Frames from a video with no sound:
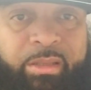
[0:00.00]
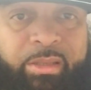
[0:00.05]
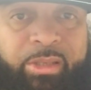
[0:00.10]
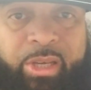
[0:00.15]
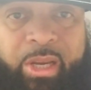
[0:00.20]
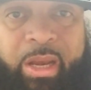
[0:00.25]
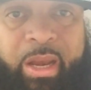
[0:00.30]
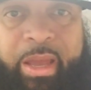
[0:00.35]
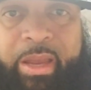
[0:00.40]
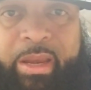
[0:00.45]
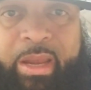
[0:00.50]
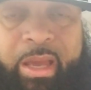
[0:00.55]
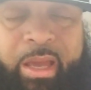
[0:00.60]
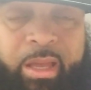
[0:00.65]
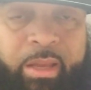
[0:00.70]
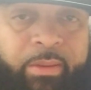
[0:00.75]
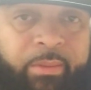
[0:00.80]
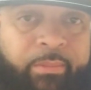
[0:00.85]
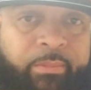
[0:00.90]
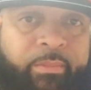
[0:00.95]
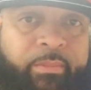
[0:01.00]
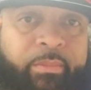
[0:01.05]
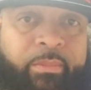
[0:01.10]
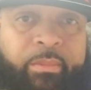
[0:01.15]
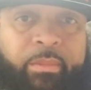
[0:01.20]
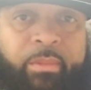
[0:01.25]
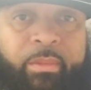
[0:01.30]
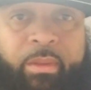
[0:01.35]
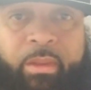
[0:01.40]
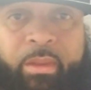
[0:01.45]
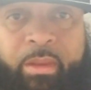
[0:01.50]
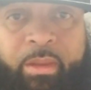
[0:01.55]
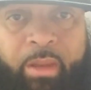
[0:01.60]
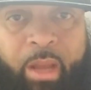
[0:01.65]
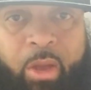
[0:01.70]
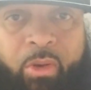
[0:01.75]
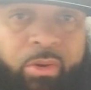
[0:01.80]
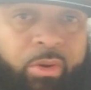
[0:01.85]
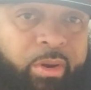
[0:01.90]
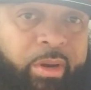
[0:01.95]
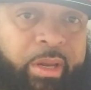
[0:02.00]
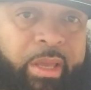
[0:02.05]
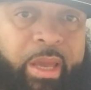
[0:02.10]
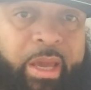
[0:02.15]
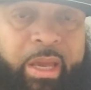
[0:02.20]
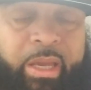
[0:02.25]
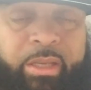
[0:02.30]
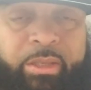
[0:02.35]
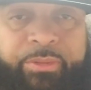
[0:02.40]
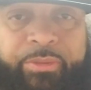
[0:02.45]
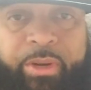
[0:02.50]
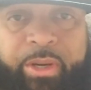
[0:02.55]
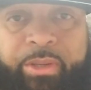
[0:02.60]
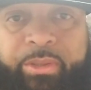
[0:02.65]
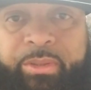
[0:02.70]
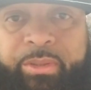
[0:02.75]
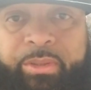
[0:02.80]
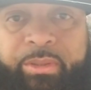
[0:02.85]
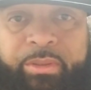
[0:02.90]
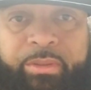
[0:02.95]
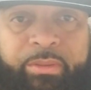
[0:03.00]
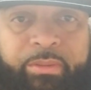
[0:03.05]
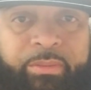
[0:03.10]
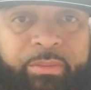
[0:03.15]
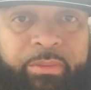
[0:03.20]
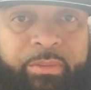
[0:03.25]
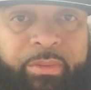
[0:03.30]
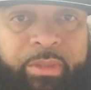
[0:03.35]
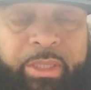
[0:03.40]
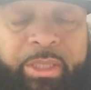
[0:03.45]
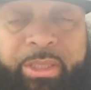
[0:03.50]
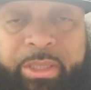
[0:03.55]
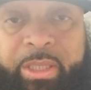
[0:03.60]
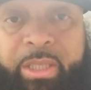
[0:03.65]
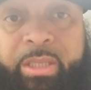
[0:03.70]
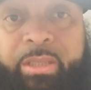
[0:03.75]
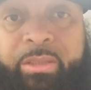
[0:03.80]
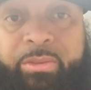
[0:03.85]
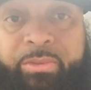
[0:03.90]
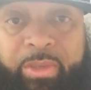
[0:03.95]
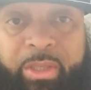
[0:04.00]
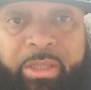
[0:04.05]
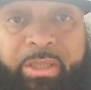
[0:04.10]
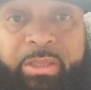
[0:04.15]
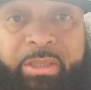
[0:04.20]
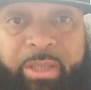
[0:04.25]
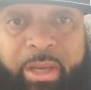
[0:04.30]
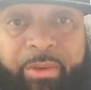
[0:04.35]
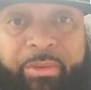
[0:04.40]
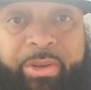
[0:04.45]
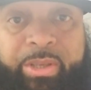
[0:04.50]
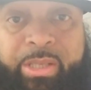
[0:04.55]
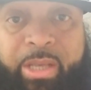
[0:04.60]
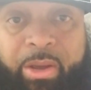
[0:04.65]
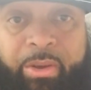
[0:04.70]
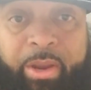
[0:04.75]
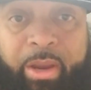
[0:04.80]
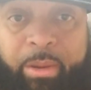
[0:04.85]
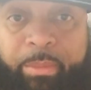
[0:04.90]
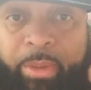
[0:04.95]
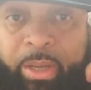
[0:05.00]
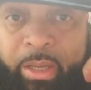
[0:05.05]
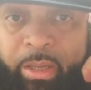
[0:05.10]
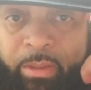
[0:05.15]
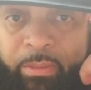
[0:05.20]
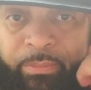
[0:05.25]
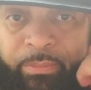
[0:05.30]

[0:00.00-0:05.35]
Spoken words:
shit like that. They gonna go to gangs first. This shit is really serious out here, man.